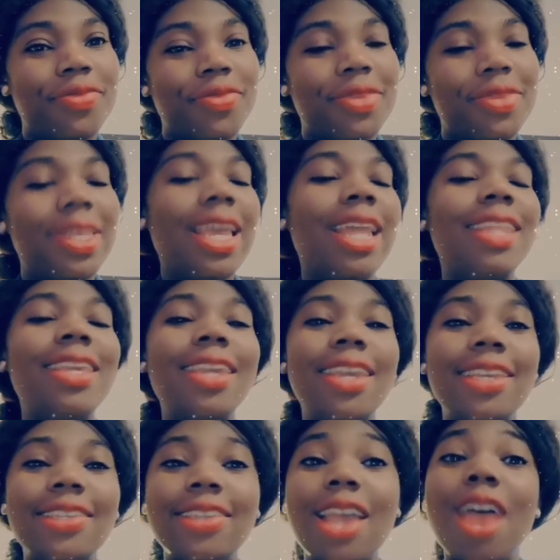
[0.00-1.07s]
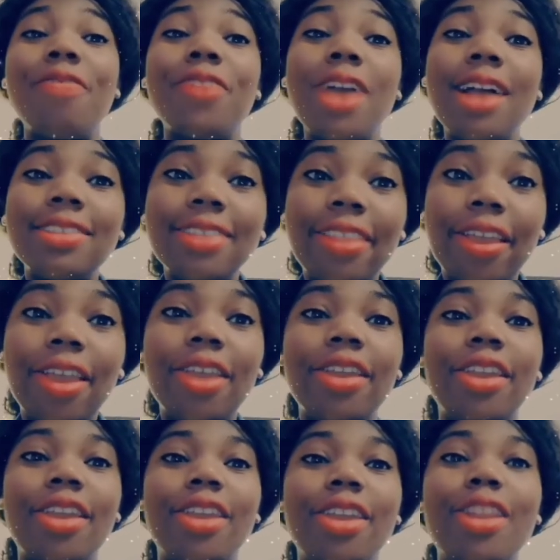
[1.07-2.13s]
And yes, I've gotten there
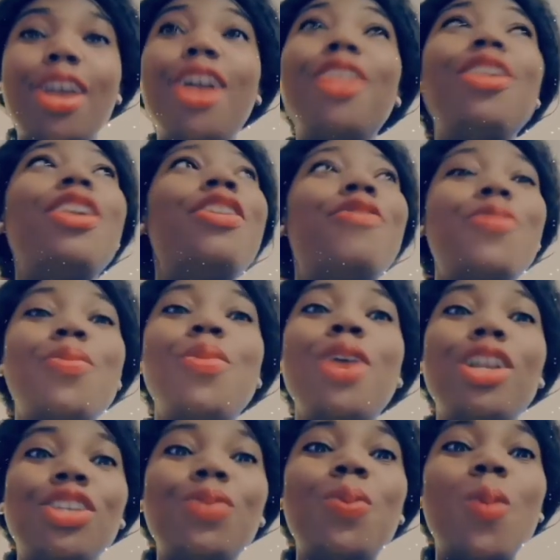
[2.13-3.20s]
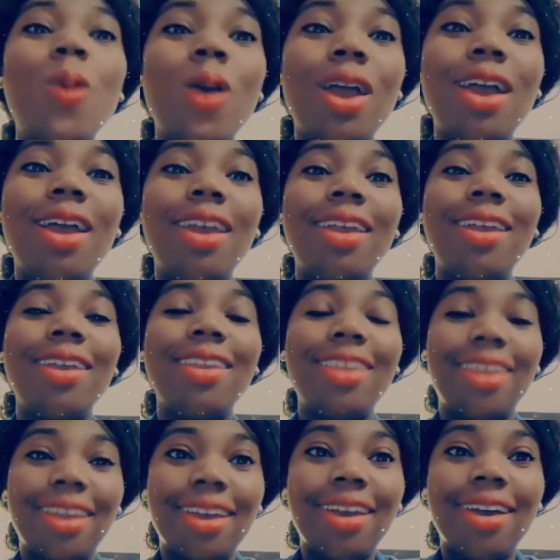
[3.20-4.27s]
again, and even much more.
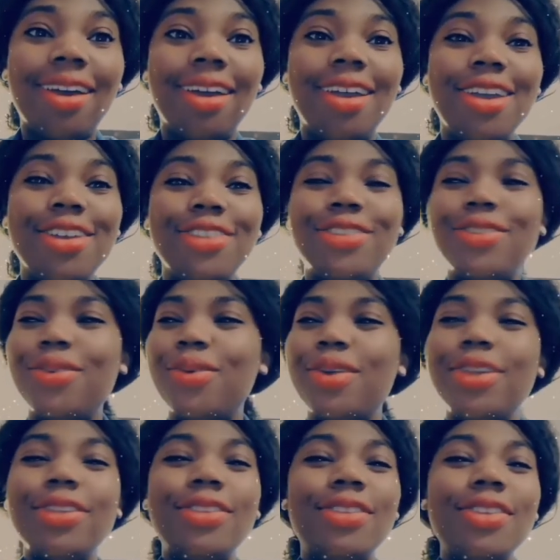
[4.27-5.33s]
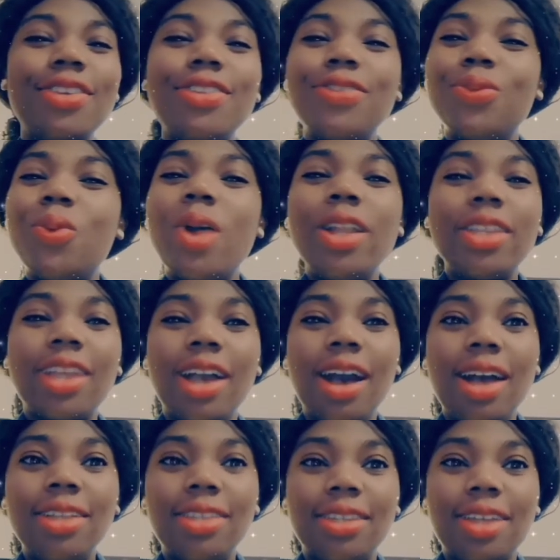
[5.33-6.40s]
So it's what
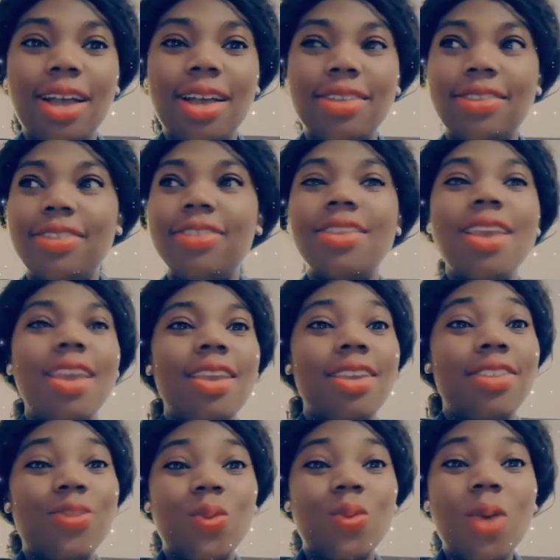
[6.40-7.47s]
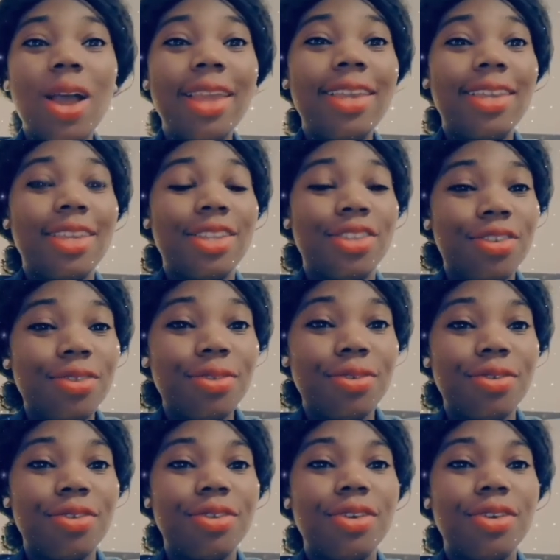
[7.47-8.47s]
God does. It's what He can do.